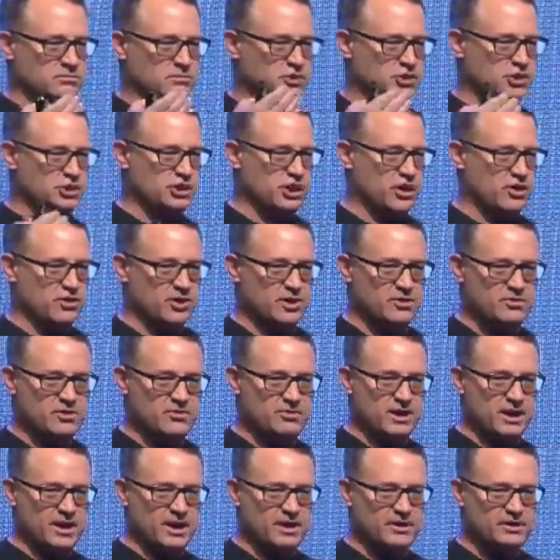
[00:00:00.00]
Share them to
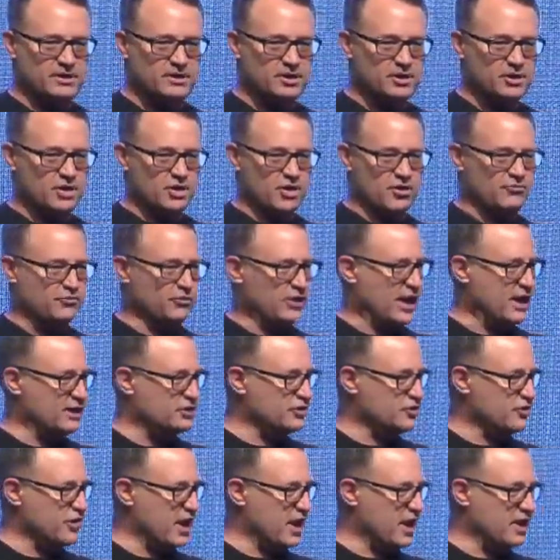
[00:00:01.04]
me. No
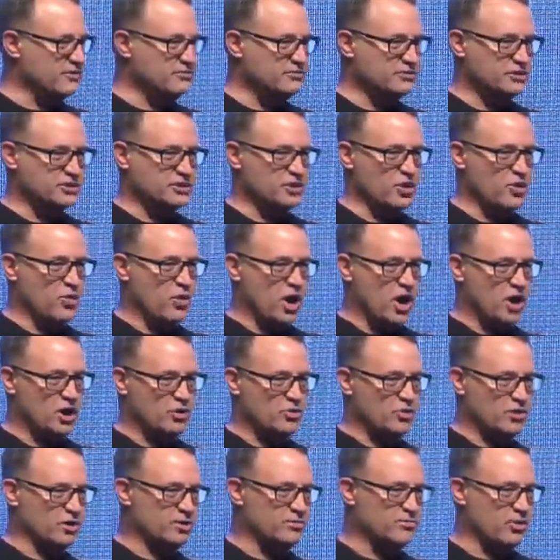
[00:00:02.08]
flash drives, no
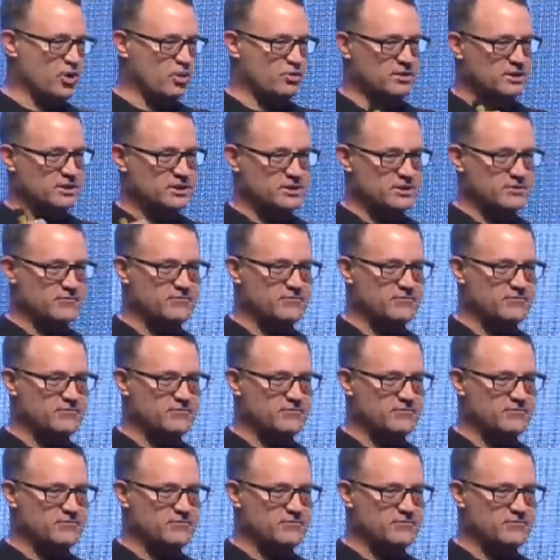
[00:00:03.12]
awkward moments